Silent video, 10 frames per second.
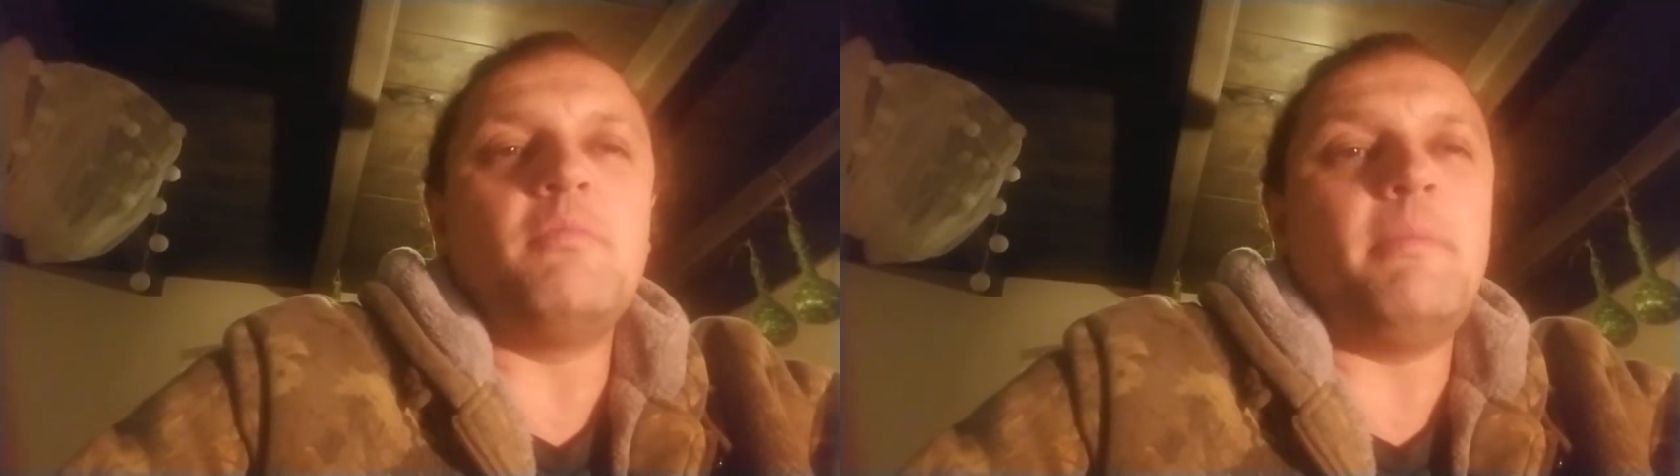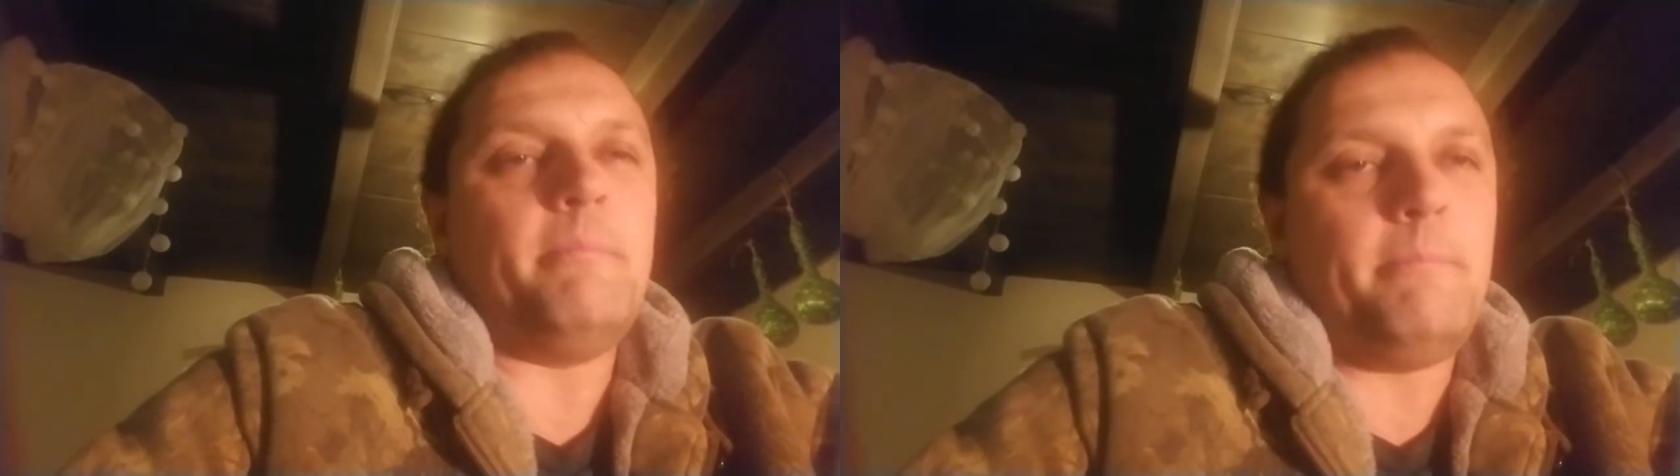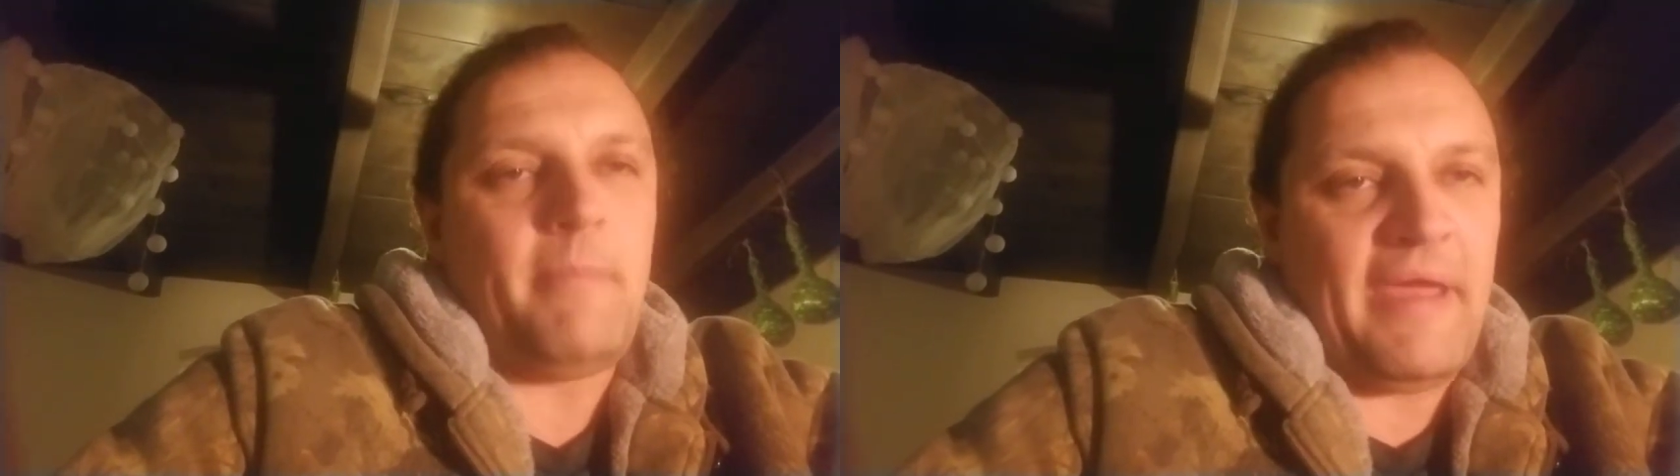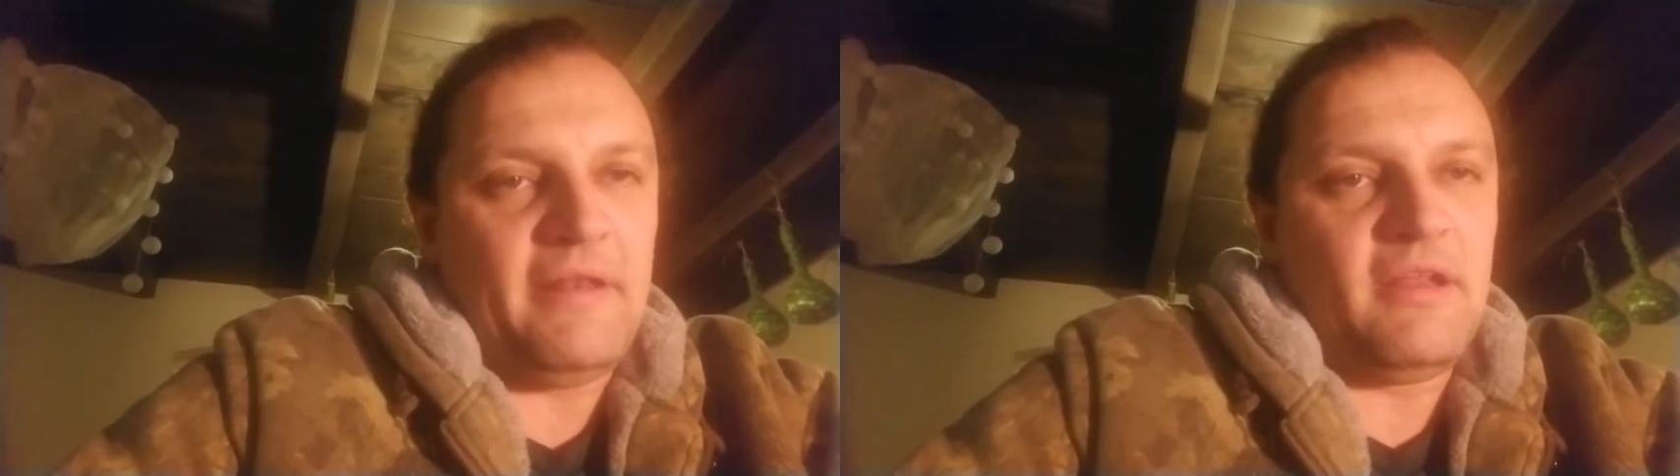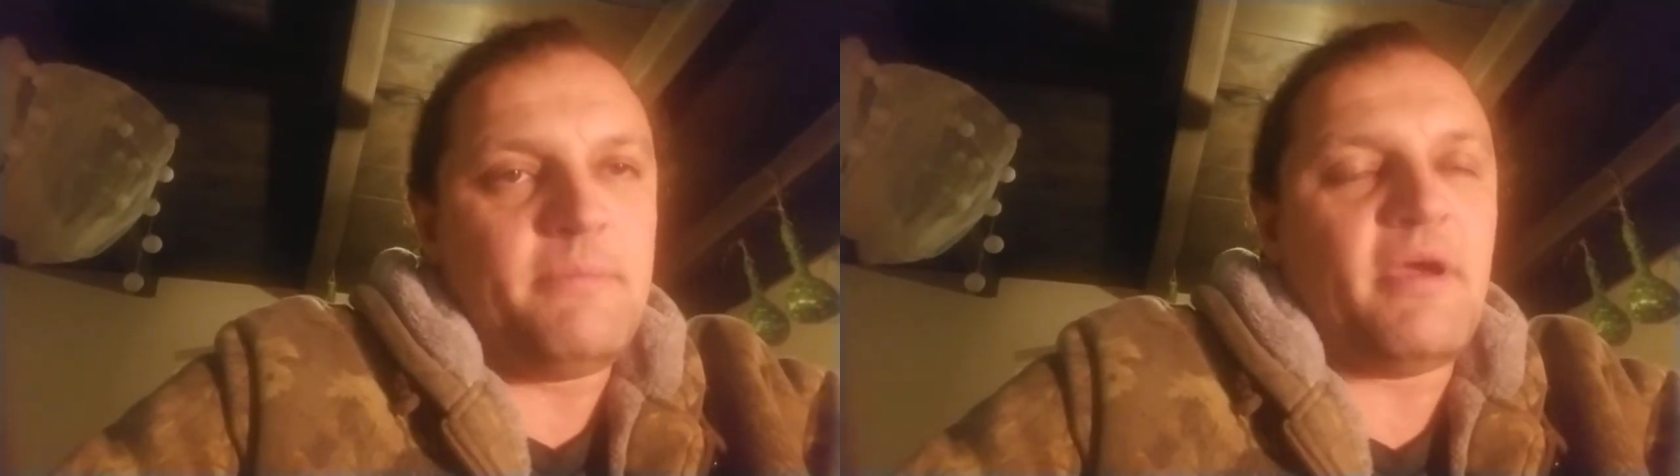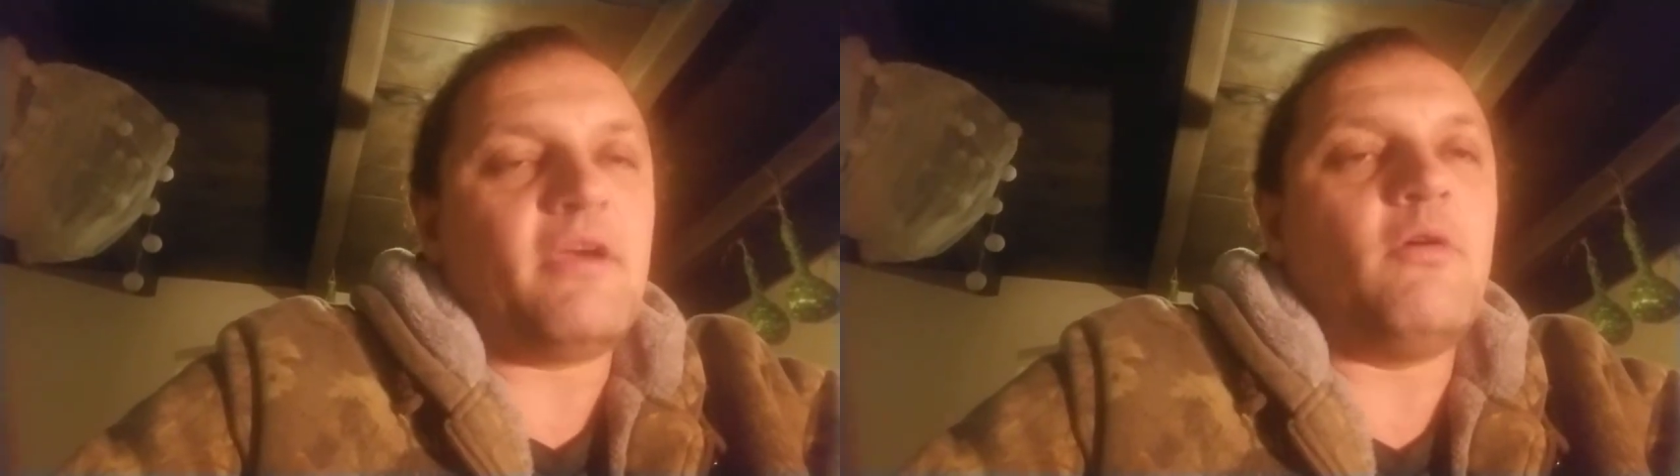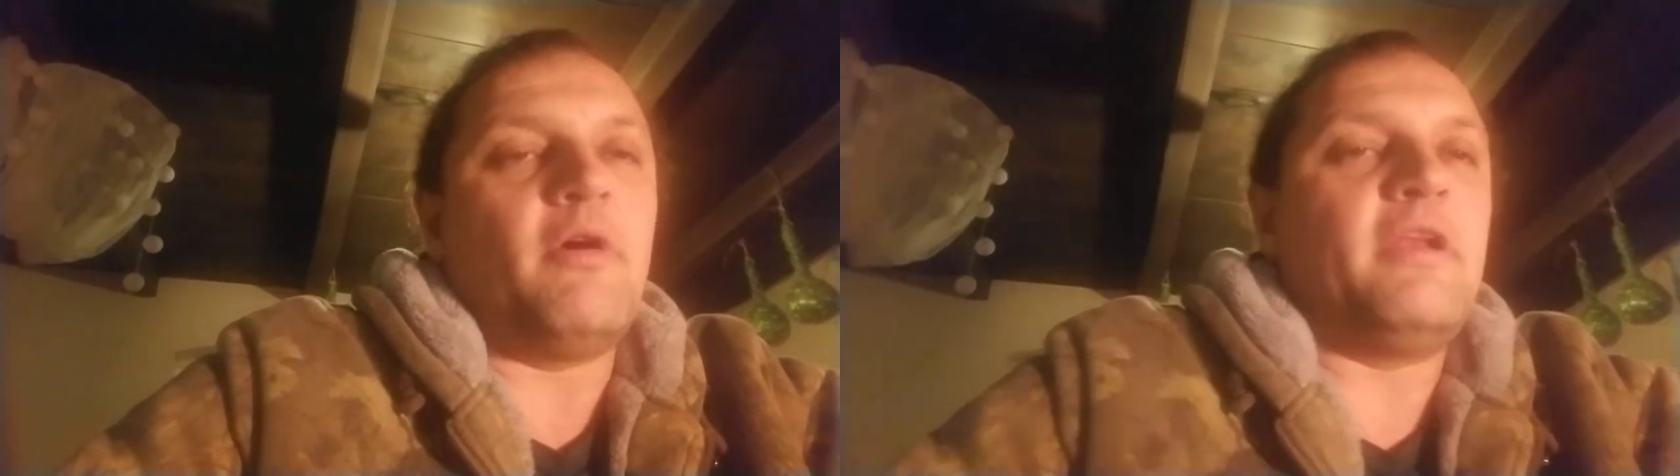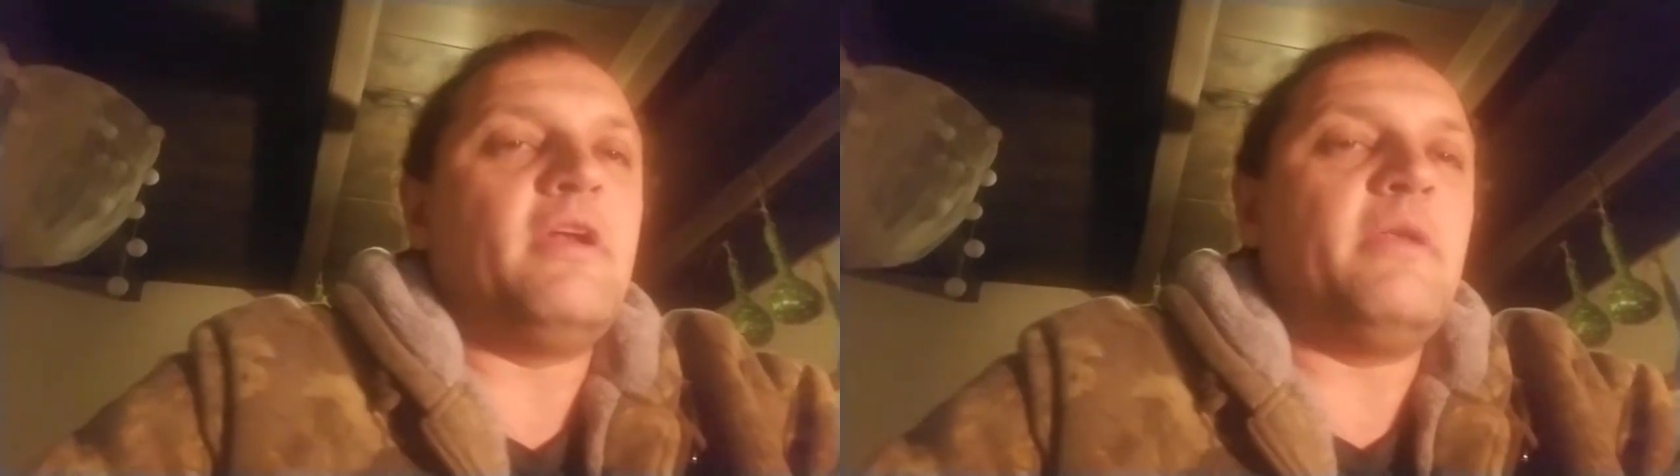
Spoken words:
but mainly Bitcoin